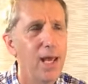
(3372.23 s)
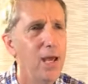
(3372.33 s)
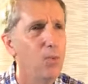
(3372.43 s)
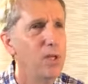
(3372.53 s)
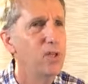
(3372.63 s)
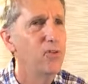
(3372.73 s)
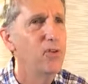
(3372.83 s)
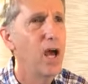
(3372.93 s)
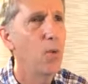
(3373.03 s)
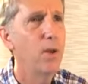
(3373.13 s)
And we
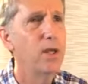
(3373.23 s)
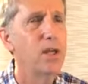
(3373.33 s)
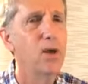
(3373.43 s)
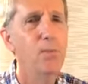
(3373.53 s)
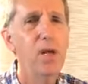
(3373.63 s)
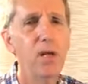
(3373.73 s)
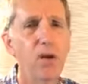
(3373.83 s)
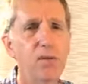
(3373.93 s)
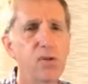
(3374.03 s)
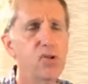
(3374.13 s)
just now want to commit
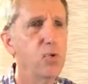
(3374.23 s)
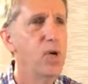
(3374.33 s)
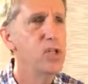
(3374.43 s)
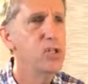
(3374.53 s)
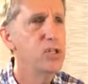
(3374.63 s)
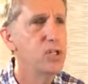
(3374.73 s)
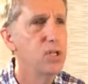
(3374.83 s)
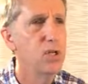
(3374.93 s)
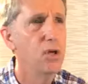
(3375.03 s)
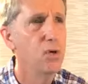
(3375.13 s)
our situation to
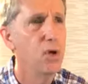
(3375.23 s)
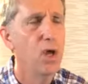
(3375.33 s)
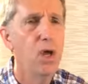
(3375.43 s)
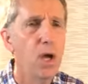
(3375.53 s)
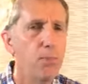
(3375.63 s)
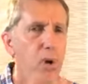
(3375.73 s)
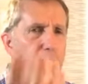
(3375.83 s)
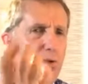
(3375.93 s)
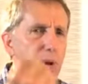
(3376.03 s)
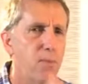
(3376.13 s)
you. I
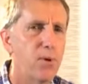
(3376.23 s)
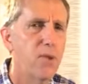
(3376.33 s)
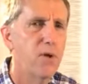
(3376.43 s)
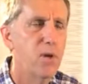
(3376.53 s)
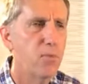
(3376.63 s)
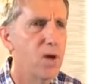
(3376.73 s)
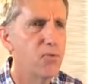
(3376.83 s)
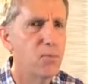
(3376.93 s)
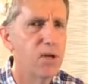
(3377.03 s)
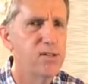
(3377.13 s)
pray for my brother. I pray
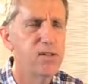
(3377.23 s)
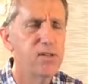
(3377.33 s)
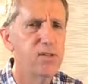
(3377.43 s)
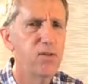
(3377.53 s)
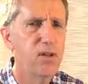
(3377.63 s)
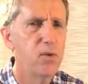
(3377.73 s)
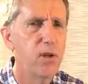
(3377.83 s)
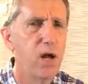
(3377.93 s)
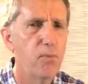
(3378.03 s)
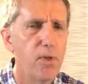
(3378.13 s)
for my sister that you
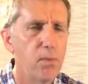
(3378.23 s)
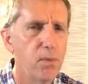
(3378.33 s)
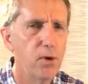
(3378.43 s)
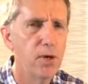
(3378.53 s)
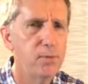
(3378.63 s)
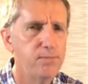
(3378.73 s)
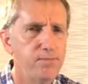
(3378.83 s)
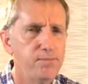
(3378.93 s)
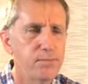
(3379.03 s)
would help them, Lord,